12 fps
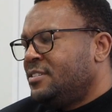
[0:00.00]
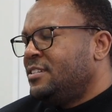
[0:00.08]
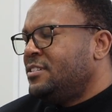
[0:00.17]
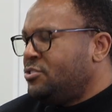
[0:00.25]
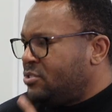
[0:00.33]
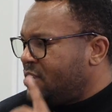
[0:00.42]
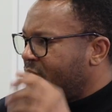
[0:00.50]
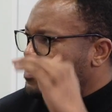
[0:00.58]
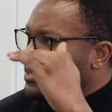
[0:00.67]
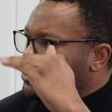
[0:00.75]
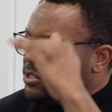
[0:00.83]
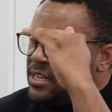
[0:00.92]
Did you see the
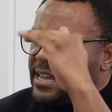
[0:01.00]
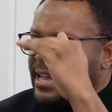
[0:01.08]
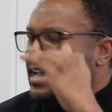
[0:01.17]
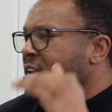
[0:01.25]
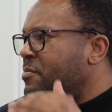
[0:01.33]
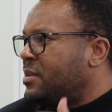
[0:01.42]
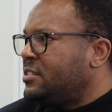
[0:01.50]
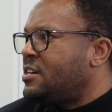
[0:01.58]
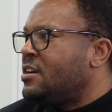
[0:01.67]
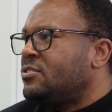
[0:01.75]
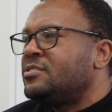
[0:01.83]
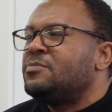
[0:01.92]
picture? He ate at
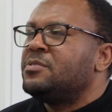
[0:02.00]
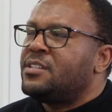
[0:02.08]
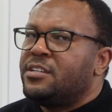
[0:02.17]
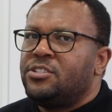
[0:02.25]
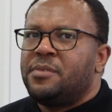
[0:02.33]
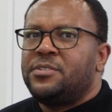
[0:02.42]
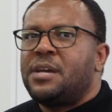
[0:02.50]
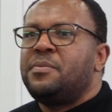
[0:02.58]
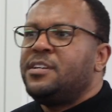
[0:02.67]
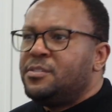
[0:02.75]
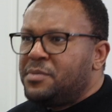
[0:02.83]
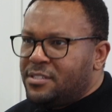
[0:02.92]
McDonald's and was like,
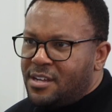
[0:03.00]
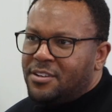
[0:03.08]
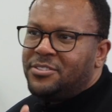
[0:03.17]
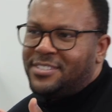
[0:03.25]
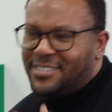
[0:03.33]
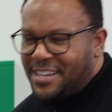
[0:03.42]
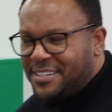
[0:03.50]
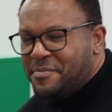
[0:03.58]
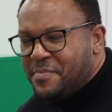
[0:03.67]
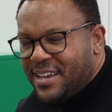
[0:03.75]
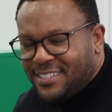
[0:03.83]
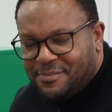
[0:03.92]
Japanese McDonald's is like the
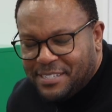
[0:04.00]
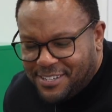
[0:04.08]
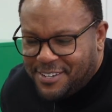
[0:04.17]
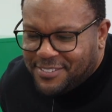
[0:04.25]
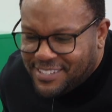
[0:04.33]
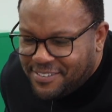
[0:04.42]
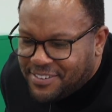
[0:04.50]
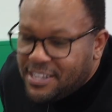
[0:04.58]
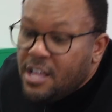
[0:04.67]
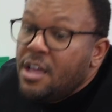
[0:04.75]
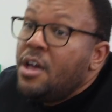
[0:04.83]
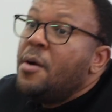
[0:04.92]
best McDonald's ever.
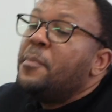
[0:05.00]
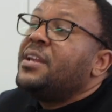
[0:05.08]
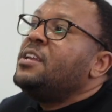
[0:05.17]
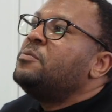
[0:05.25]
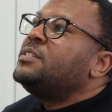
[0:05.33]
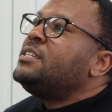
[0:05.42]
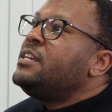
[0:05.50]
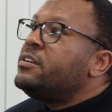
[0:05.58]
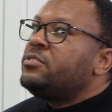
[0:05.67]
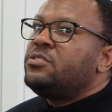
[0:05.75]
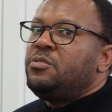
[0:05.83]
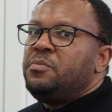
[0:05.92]
But he was
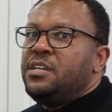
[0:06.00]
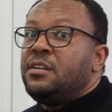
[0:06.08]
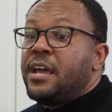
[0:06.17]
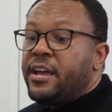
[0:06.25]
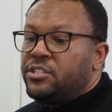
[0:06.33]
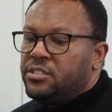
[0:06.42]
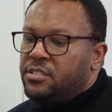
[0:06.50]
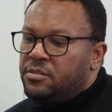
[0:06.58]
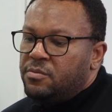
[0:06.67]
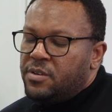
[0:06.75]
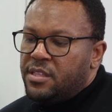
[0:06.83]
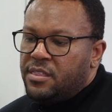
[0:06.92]
here to meet actually
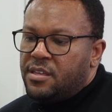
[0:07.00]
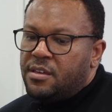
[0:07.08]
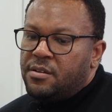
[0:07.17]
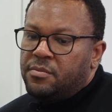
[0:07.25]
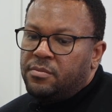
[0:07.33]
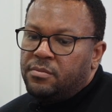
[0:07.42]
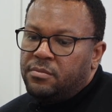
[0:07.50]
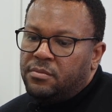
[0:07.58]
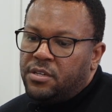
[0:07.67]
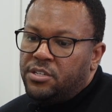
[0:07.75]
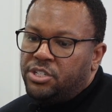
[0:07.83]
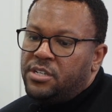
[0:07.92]
with
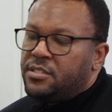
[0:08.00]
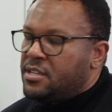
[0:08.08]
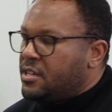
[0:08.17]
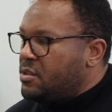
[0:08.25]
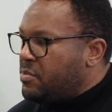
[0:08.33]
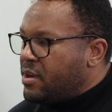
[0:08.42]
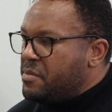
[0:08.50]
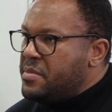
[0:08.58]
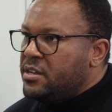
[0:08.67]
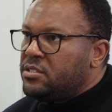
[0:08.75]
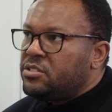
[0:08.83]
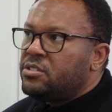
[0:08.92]
Kishida-san, the prime
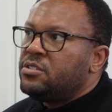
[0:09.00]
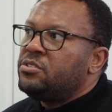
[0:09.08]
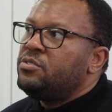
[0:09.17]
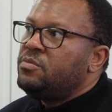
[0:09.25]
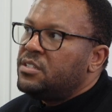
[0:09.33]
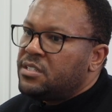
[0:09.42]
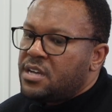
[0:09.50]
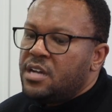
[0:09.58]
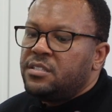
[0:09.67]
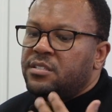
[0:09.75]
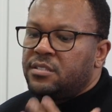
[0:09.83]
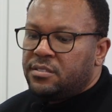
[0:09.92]
minister, to
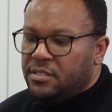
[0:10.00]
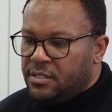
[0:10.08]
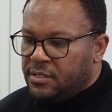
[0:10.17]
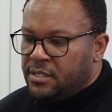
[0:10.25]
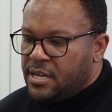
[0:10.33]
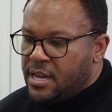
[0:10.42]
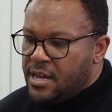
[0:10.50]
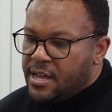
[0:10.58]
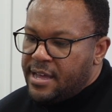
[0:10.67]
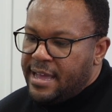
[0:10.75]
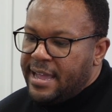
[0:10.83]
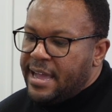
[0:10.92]
discuss
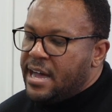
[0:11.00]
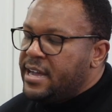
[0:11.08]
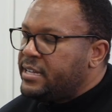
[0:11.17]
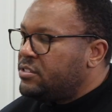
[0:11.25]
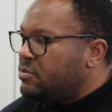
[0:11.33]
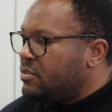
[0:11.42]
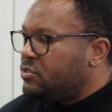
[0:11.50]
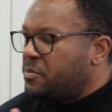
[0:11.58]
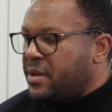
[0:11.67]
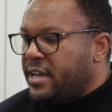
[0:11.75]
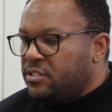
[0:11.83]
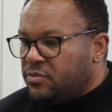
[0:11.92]
AI and sort of
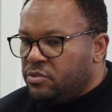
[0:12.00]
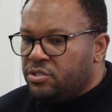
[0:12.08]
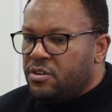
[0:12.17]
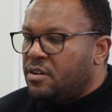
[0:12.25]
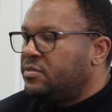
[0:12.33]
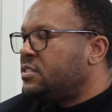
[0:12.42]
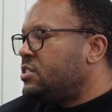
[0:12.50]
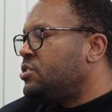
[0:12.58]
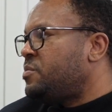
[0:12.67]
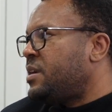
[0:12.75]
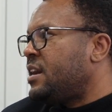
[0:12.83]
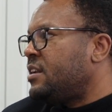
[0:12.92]
Japan's future. Obviously,
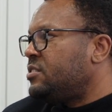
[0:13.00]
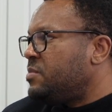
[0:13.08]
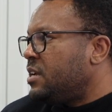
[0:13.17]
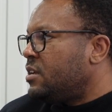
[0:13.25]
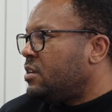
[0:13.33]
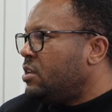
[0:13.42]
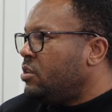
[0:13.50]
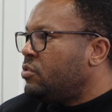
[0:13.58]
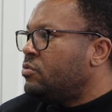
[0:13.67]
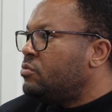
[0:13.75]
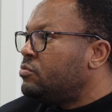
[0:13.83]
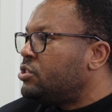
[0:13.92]
Japan has made a
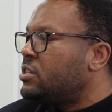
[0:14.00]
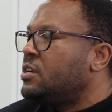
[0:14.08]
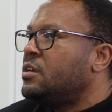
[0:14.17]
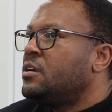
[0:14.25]
huge